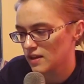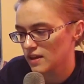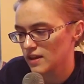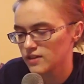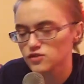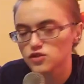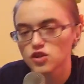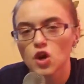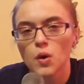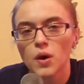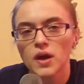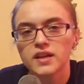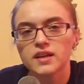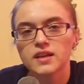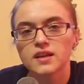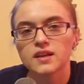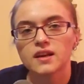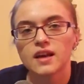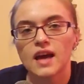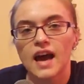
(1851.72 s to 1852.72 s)
He has no
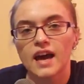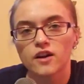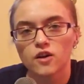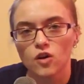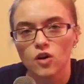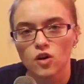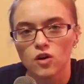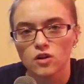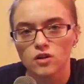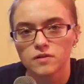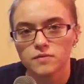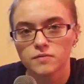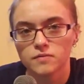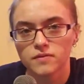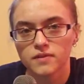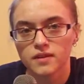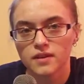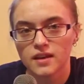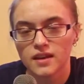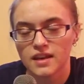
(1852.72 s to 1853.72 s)
idea at all.
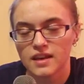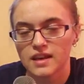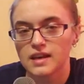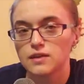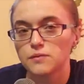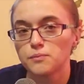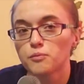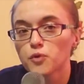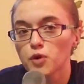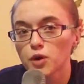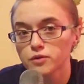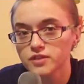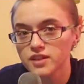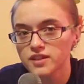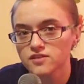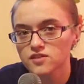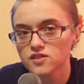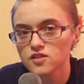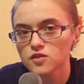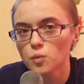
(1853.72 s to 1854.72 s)
He
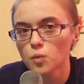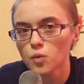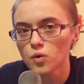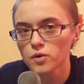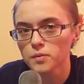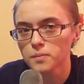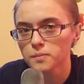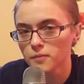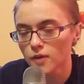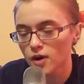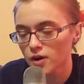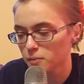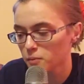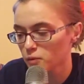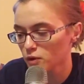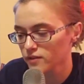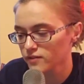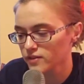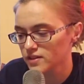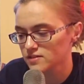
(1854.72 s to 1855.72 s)
protested war
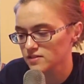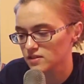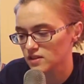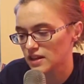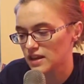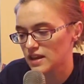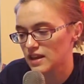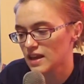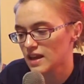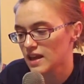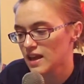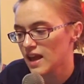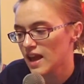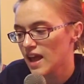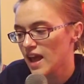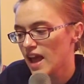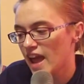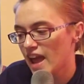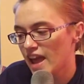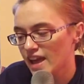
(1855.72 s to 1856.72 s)
previously,
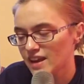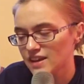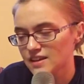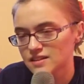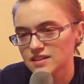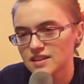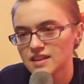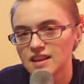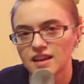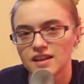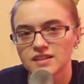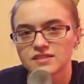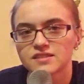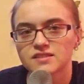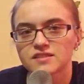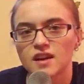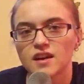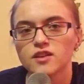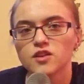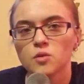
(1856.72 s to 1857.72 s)
and he
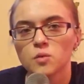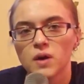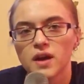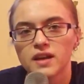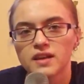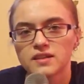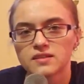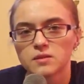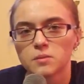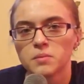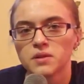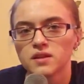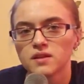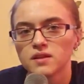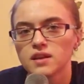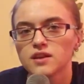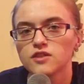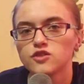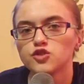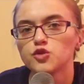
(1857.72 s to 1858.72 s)
has signed away his
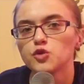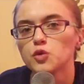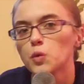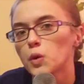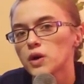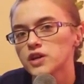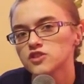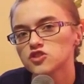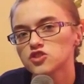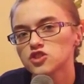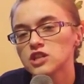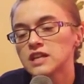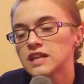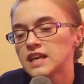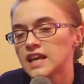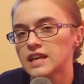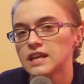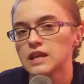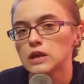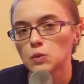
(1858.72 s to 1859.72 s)
ability to
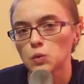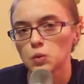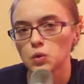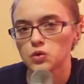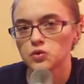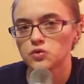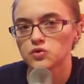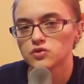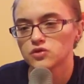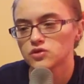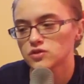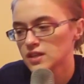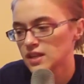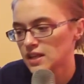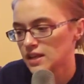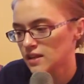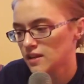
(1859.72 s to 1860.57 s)
question any orders.